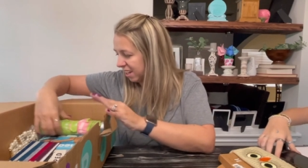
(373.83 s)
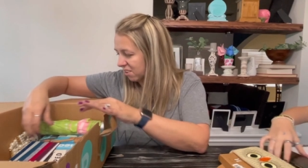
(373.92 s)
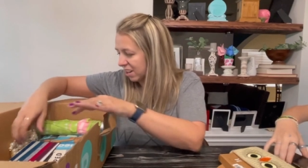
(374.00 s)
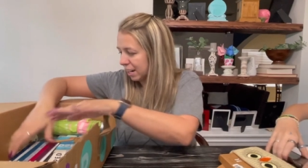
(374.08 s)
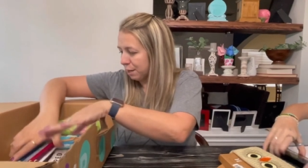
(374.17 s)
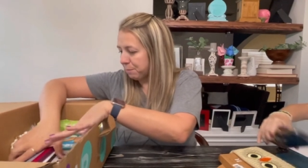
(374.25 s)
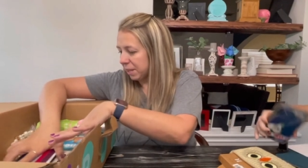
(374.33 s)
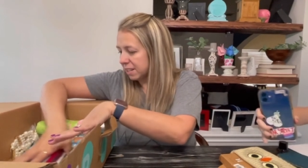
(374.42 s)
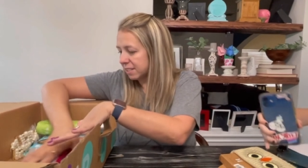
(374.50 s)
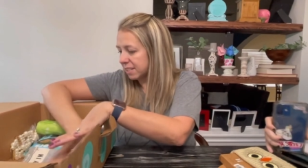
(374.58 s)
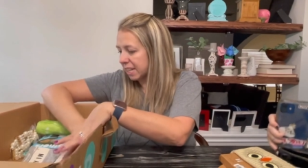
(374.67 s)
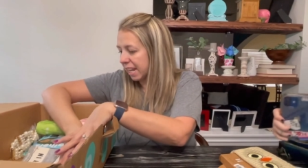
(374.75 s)
All right, I'm going to
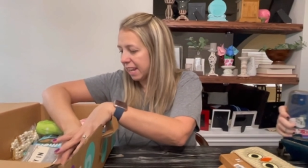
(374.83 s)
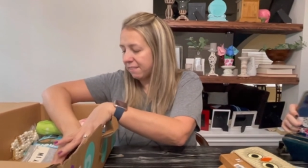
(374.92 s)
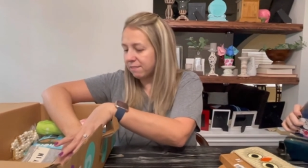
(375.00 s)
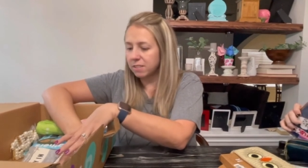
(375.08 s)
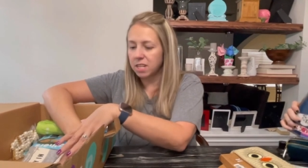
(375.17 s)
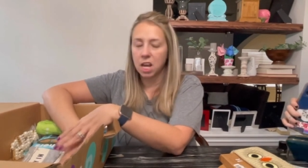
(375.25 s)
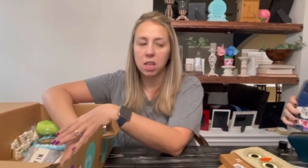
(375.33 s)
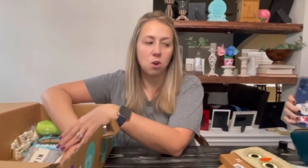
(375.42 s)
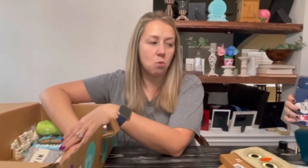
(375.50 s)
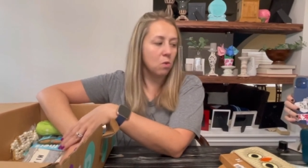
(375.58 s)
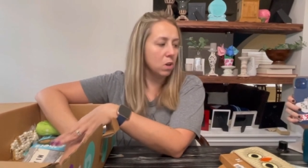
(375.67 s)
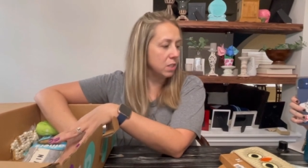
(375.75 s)
say, Taylor,
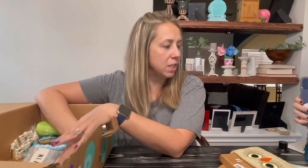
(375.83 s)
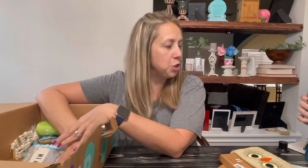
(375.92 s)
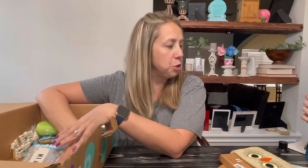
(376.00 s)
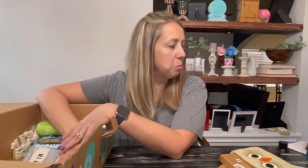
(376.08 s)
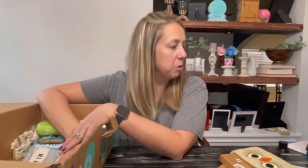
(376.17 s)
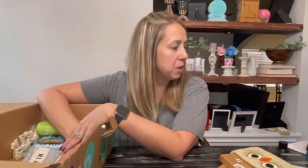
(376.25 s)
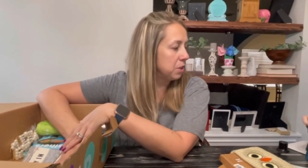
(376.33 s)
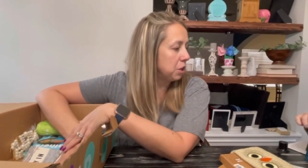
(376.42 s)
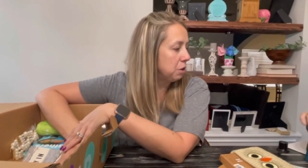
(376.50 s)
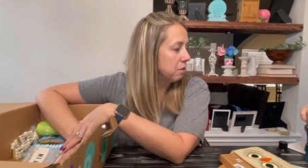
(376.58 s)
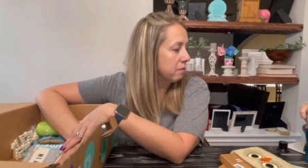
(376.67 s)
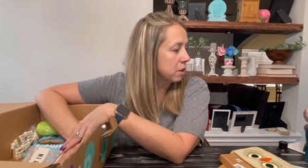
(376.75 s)
what did you put in the
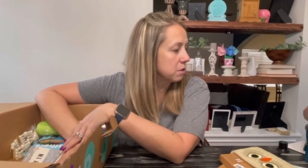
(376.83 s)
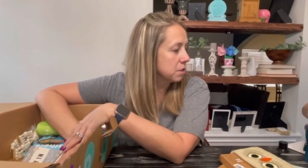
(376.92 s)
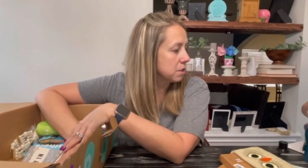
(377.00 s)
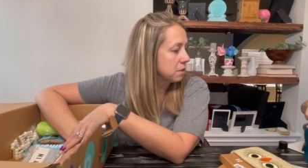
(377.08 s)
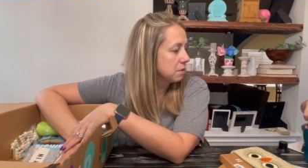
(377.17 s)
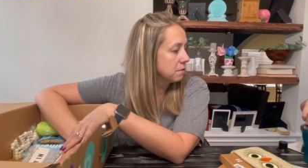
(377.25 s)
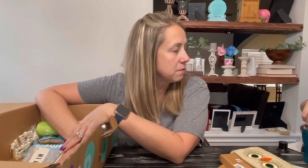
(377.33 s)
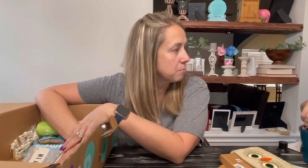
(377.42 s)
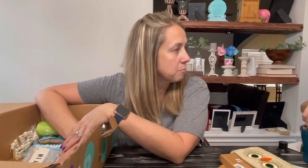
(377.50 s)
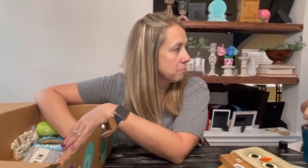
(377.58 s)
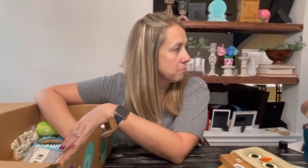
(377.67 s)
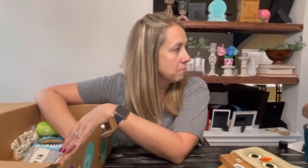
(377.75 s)
universe?
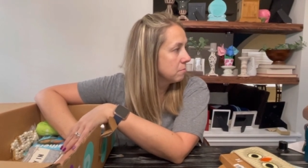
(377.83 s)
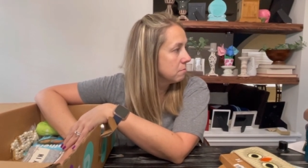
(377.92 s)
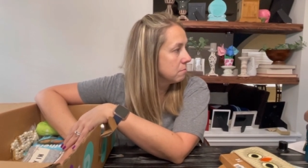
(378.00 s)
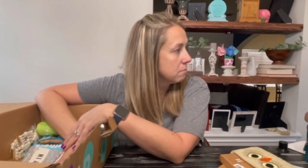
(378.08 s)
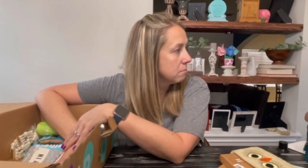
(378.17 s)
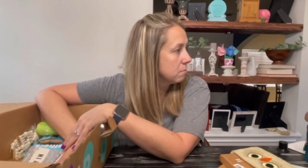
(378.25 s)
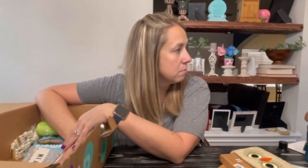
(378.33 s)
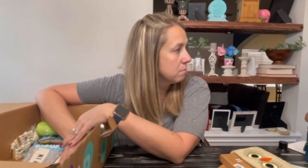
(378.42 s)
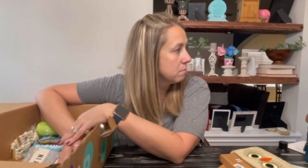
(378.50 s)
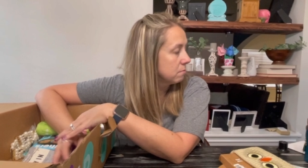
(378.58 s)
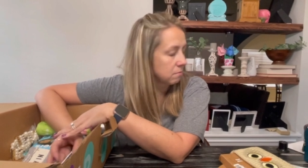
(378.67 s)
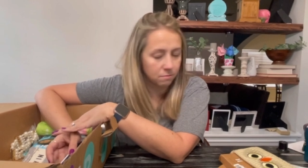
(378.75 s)
I put in the
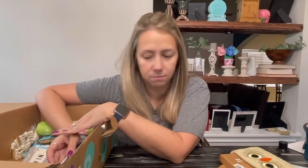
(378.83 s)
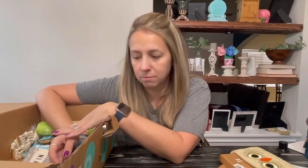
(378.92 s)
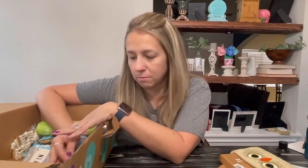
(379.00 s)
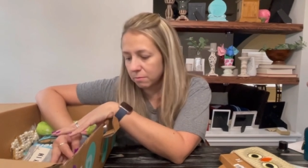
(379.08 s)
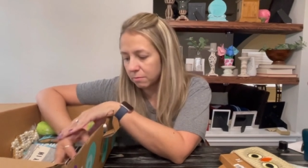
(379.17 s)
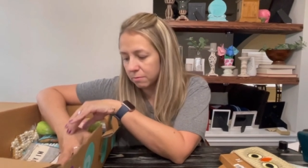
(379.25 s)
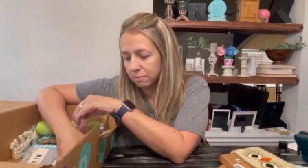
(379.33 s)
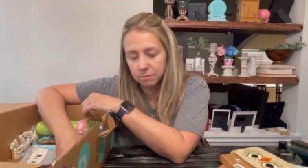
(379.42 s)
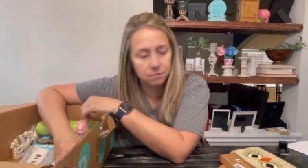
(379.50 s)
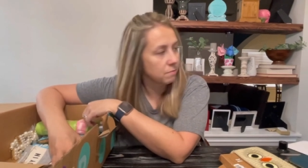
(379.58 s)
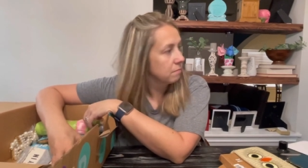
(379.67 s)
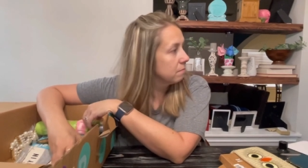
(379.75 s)
universe Lululemon
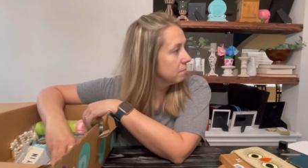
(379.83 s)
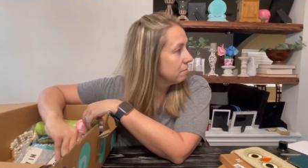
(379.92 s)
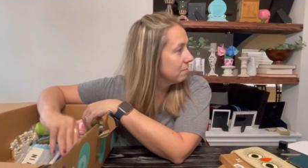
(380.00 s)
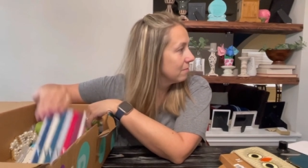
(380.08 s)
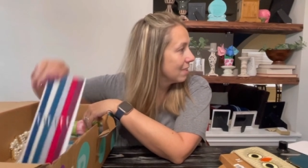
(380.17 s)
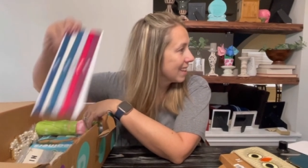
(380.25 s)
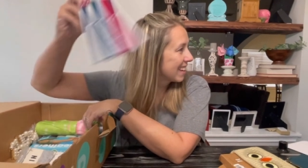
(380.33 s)
and Nike.